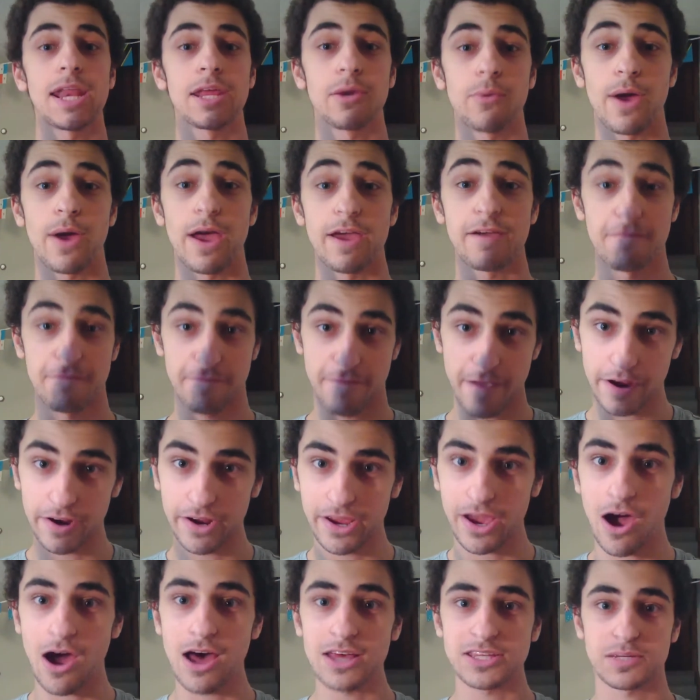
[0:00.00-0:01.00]
Anyway,
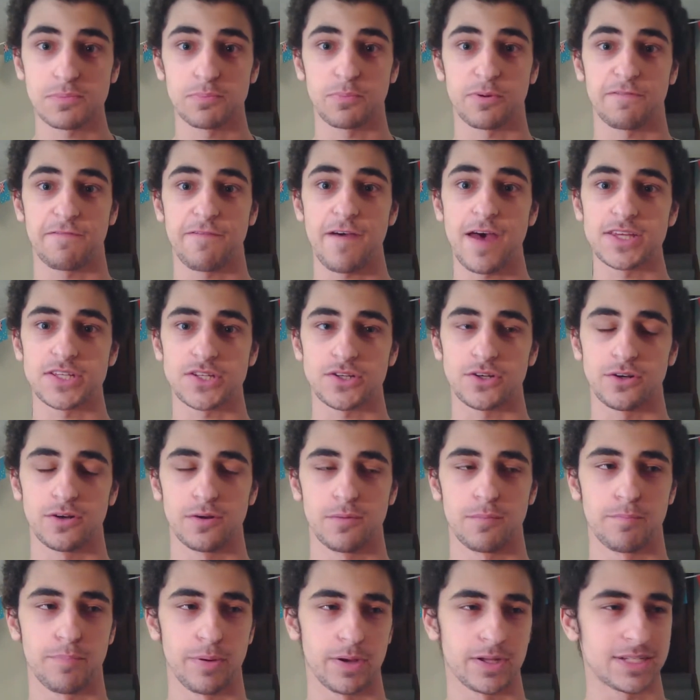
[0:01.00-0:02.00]
very awesome
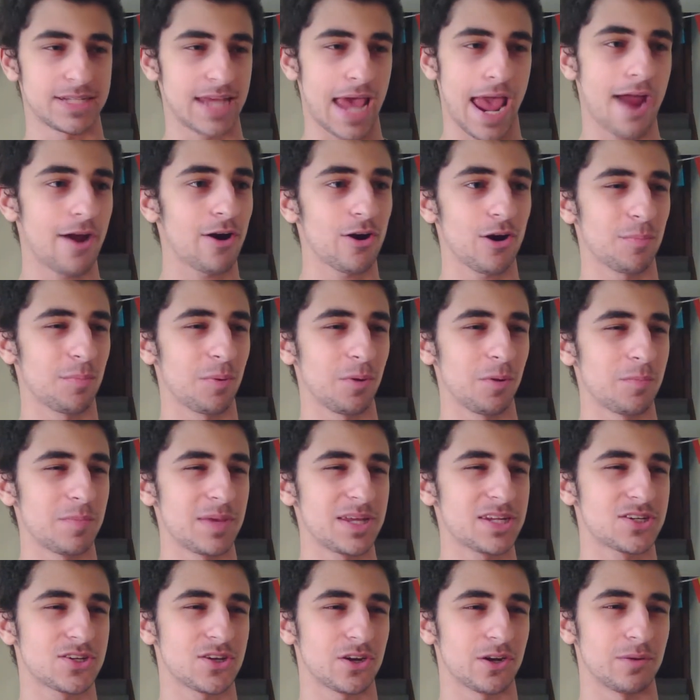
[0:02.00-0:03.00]
professor, but terrible
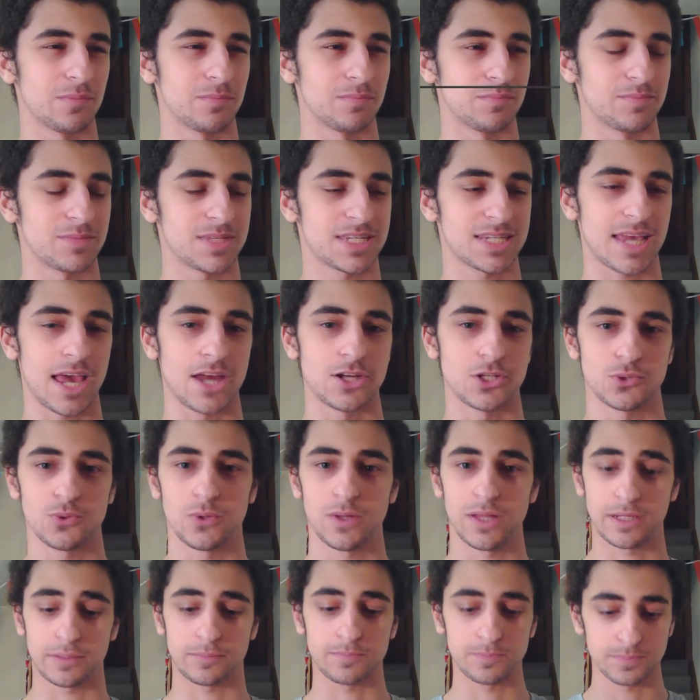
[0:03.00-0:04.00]
midterm
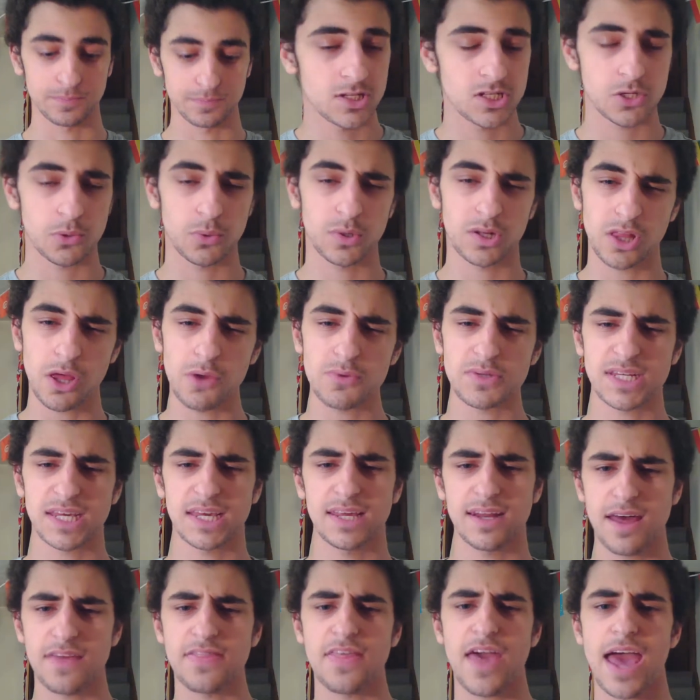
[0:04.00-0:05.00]
scheduling. So we're closing
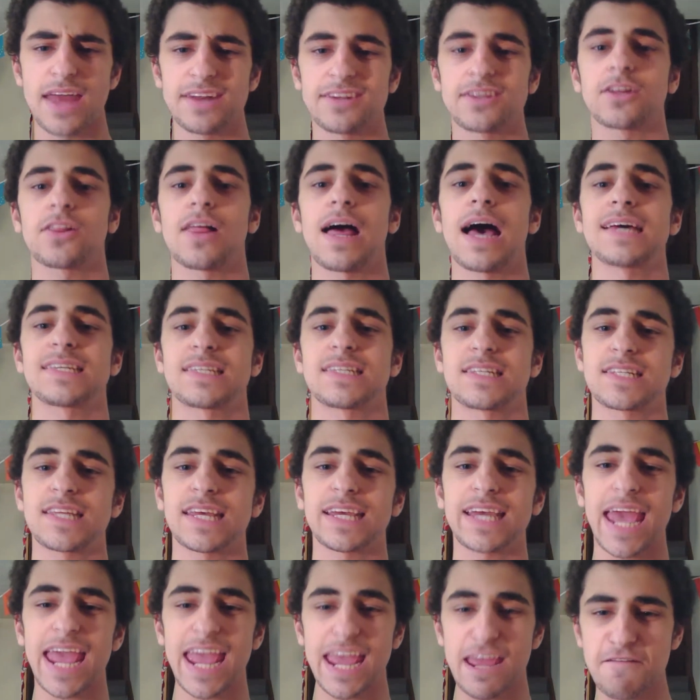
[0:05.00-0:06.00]
in on the end of class, it's
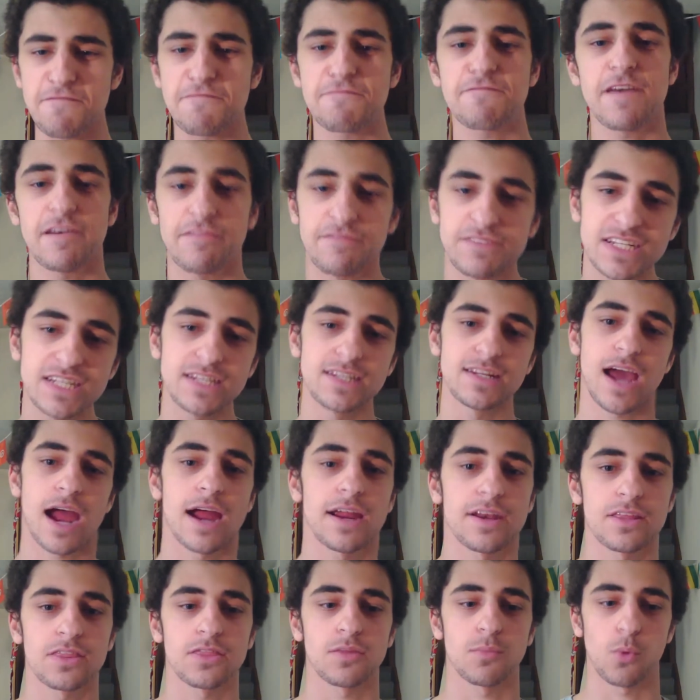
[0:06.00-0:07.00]
like
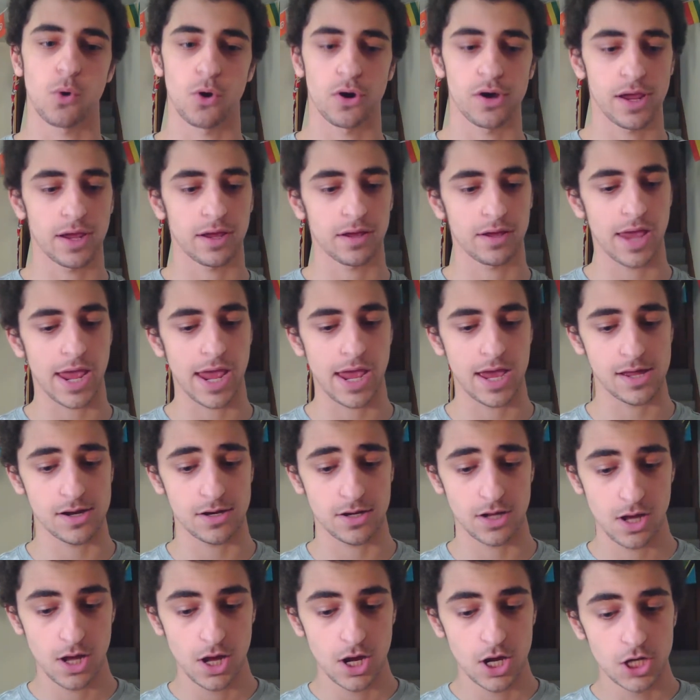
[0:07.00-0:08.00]
8:59 in the morning, and
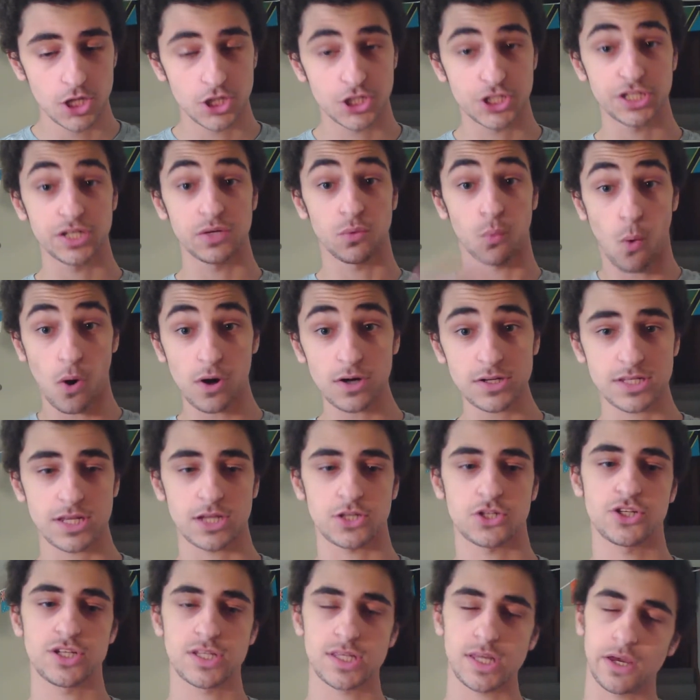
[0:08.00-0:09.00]
she warns us,
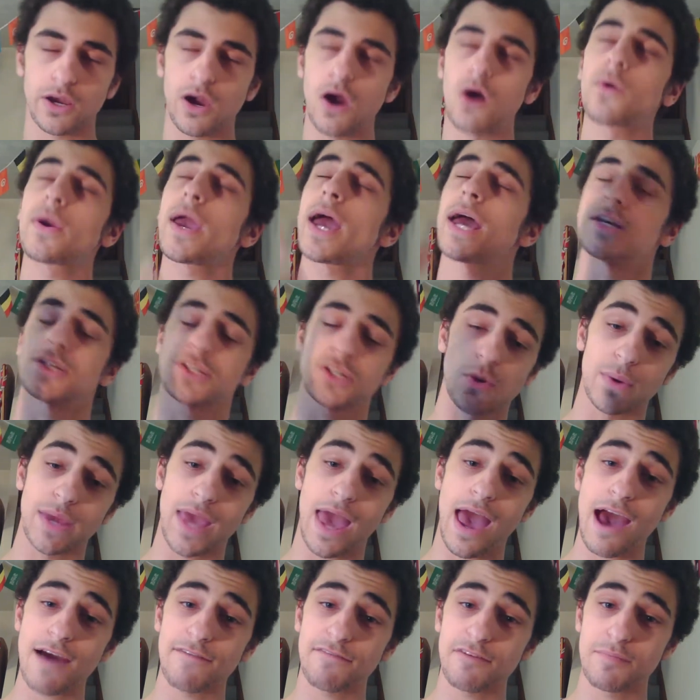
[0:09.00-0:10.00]
she's like, okay, so we
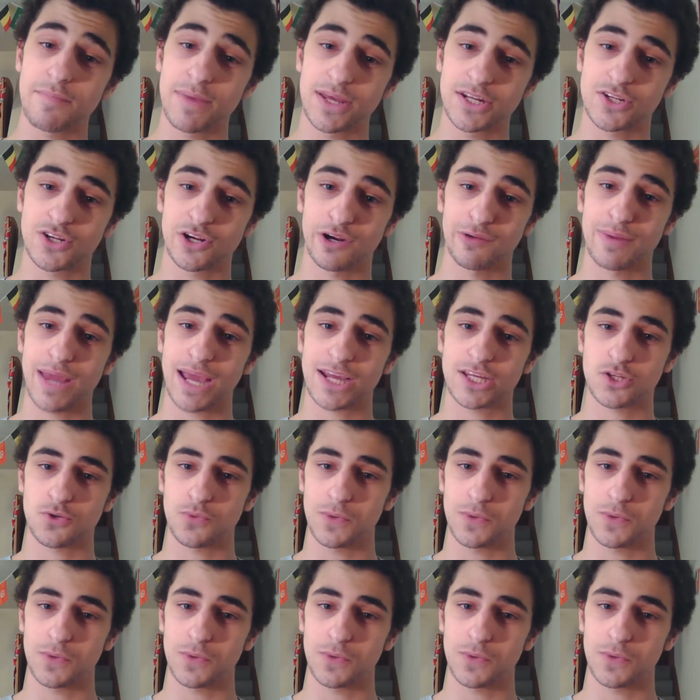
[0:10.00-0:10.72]
have a midterm next